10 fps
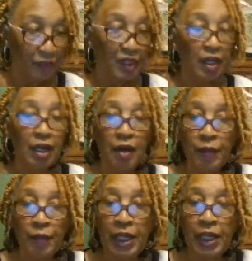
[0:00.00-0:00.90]
But
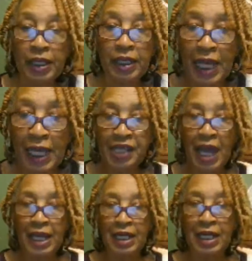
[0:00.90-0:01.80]
yeah, it's kind of
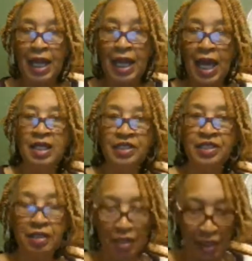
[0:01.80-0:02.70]
like
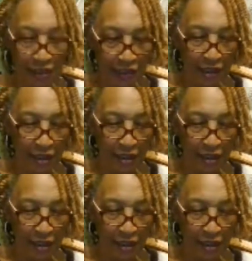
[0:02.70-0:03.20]
unsung.